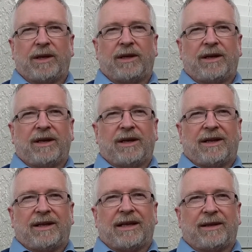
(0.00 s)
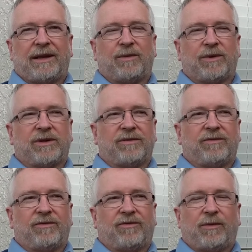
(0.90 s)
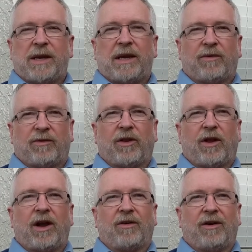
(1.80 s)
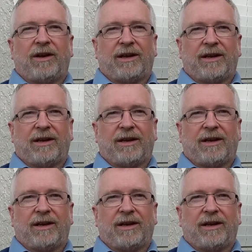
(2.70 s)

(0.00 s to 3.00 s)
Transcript: But that, that wasn't for me over the long run.